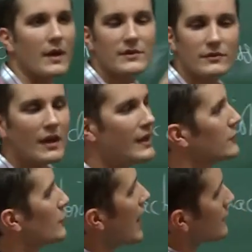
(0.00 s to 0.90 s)
I mean,
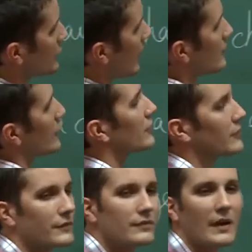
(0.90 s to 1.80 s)
you have to have a lot
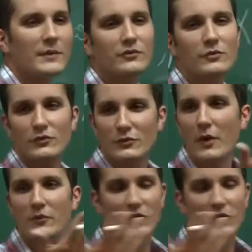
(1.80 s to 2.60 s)
of, I mean, some